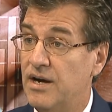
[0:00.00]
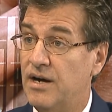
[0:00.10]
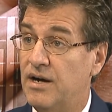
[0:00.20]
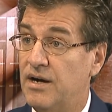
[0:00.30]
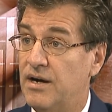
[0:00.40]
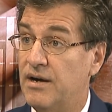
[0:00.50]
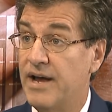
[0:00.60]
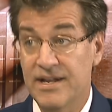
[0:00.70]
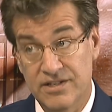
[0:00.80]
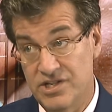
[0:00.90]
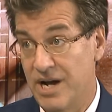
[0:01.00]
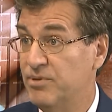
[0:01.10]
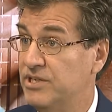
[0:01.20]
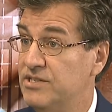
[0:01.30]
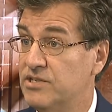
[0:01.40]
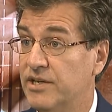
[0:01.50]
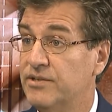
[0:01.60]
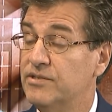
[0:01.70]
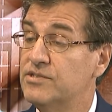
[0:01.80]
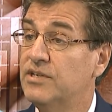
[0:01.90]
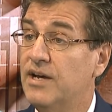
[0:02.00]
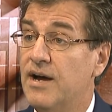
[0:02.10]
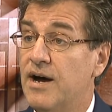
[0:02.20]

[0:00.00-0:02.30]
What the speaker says: and the Japanese and others,